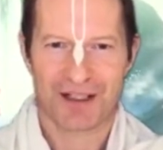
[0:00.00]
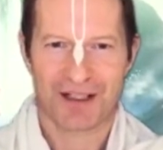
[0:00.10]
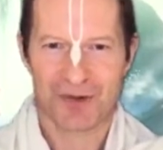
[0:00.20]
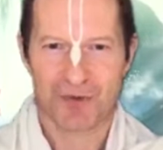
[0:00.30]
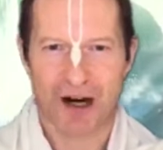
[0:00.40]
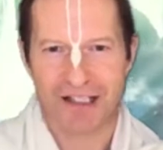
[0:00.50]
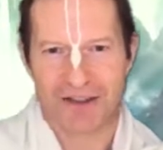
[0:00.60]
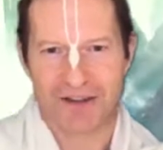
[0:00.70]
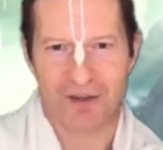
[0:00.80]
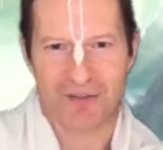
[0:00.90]
His right
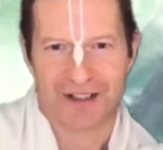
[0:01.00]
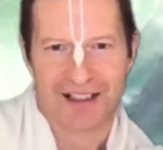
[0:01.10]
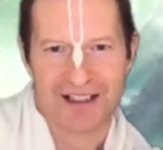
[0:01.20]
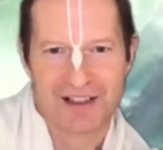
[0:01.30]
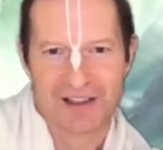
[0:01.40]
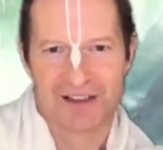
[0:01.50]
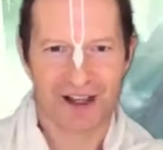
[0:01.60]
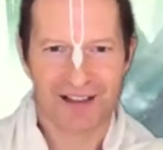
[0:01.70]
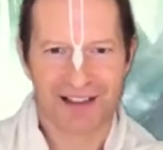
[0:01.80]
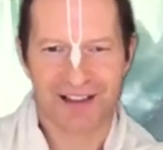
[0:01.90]
thumb is
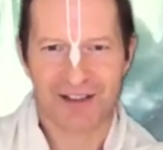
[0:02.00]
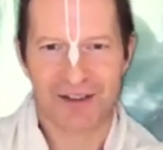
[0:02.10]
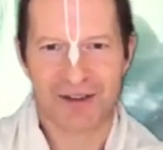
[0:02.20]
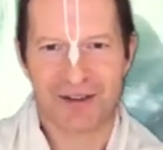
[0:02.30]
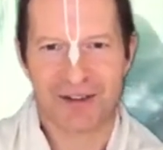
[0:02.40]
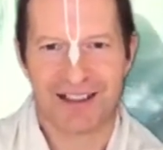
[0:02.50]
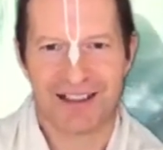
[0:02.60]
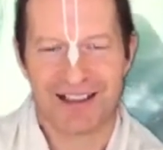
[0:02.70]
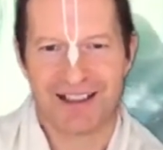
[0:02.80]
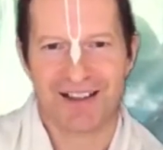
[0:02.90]
tucked
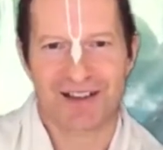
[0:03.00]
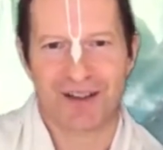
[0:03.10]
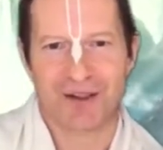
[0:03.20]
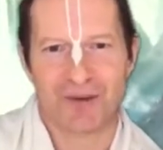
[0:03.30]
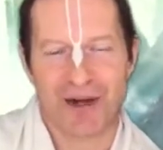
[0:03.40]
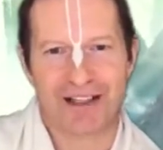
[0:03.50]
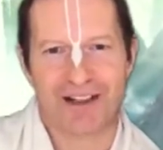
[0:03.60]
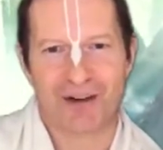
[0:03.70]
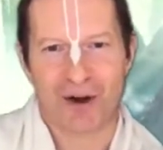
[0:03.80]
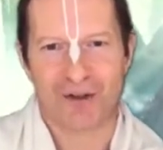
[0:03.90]
into his
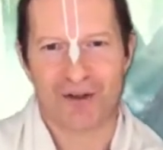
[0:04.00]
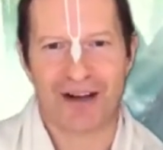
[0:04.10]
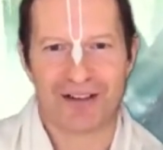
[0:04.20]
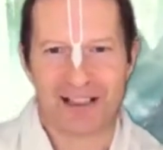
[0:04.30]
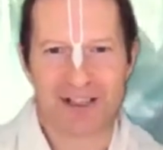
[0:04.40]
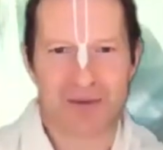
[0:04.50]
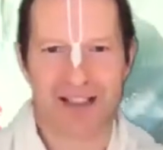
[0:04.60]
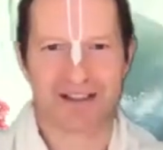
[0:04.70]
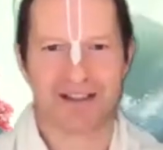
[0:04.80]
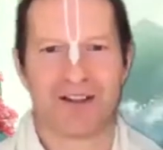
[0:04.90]
red cloth around his
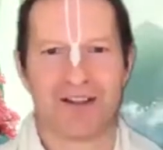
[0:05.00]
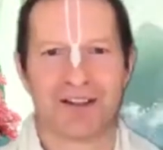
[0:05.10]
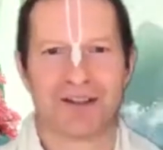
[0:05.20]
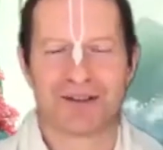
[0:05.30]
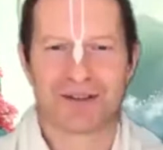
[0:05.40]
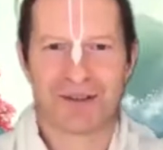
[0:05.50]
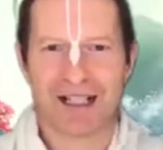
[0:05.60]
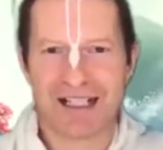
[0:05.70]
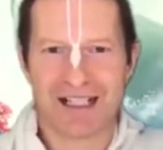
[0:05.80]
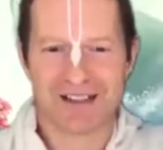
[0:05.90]
waist on the
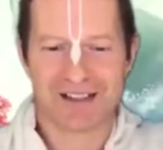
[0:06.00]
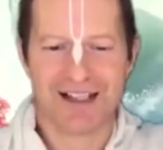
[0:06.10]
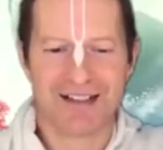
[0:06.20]
right hand side.